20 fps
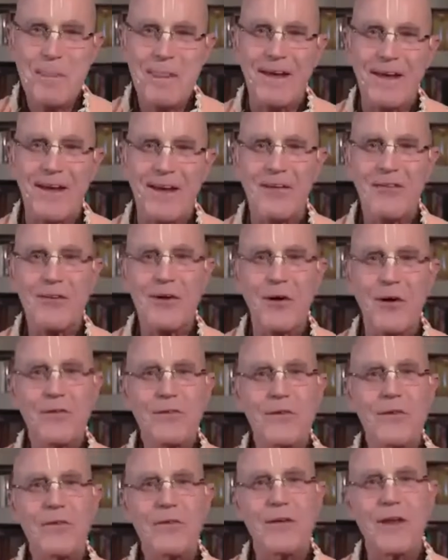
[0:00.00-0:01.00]
It is
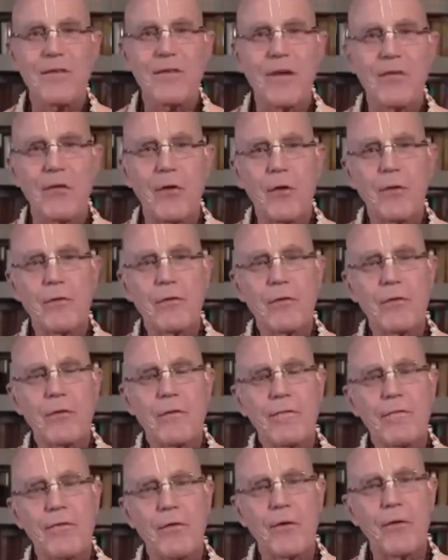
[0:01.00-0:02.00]
also said that those who
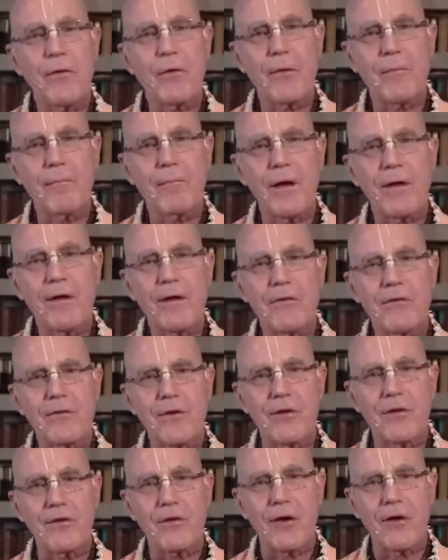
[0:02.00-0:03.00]
fill their bellies
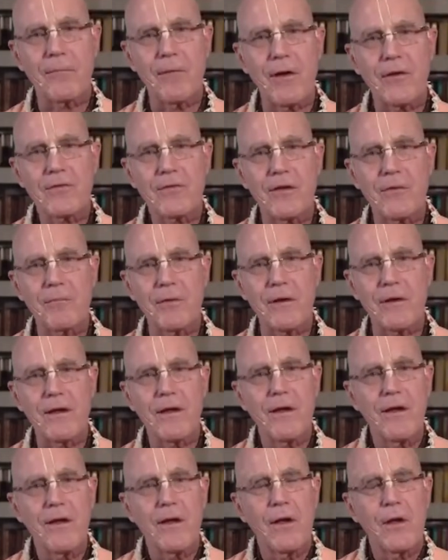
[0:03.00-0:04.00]
on Janmastami
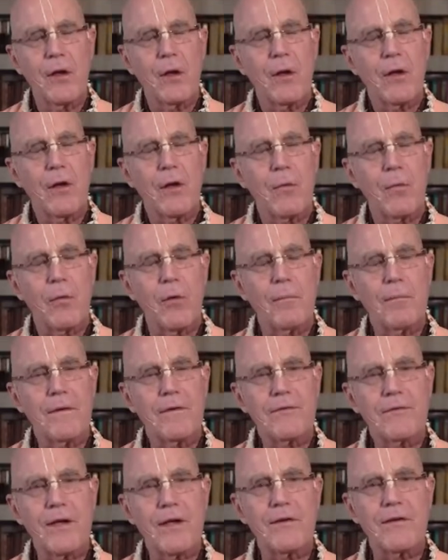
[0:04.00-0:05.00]
will be
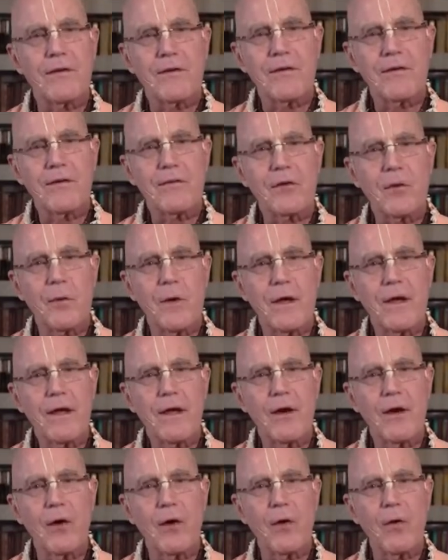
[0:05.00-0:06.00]
sent to a
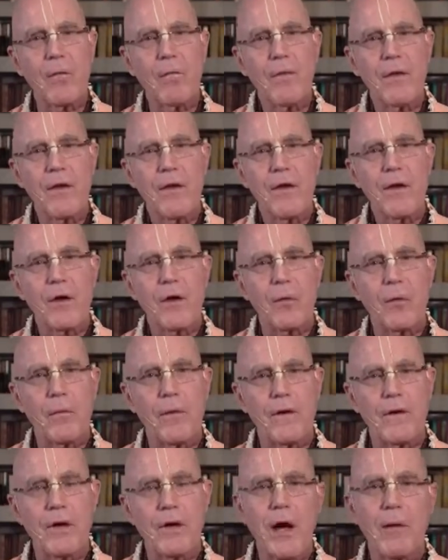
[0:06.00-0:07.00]
hell where
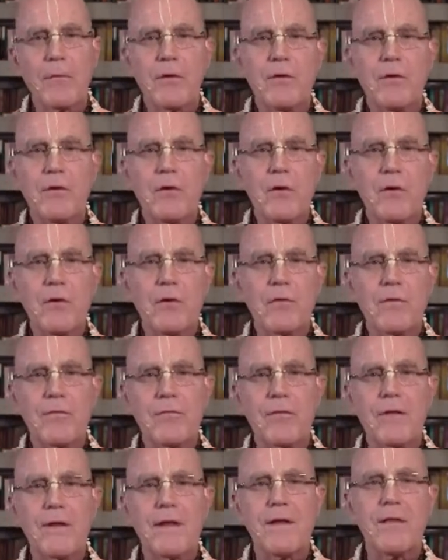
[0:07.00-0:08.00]
the Yamadutas
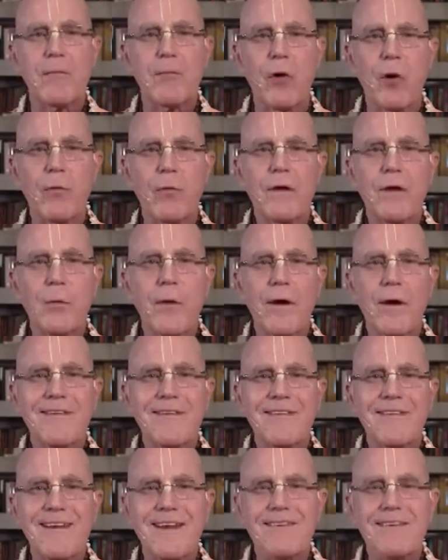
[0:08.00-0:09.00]
feed them only one
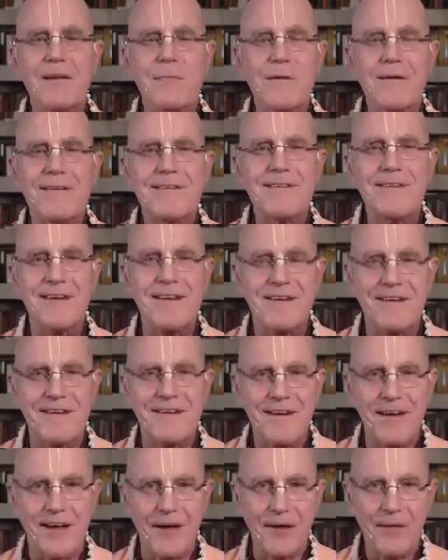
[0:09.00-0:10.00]
sesame seed a
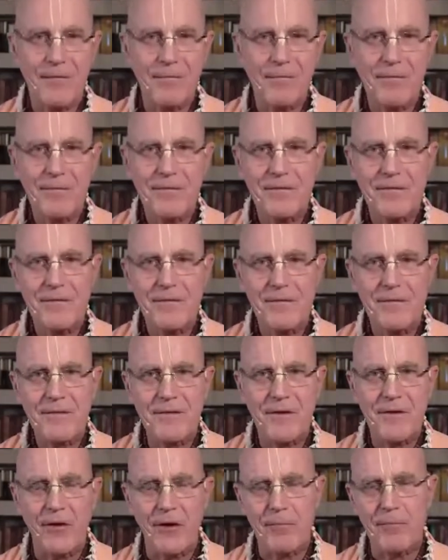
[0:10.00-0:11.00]
day.
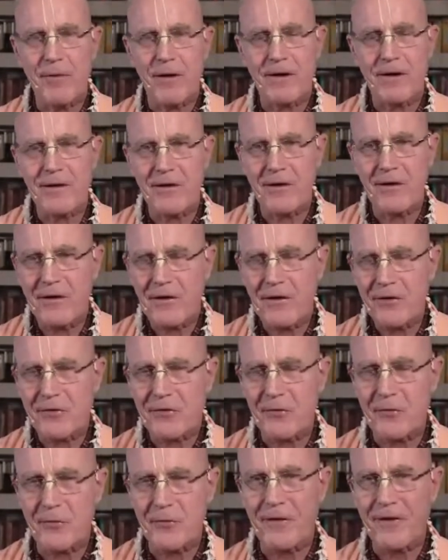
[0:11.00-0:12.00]
Hari Bhakti
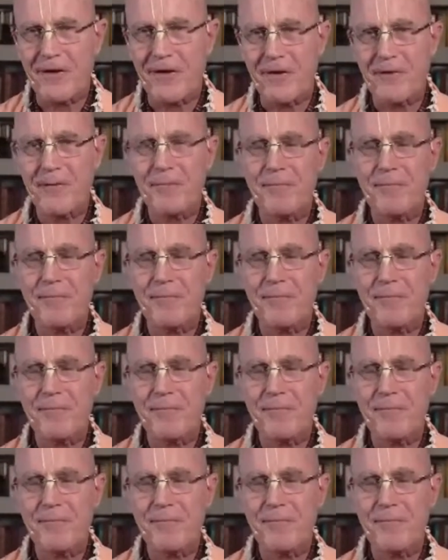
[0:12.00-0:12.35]
Sudodaya.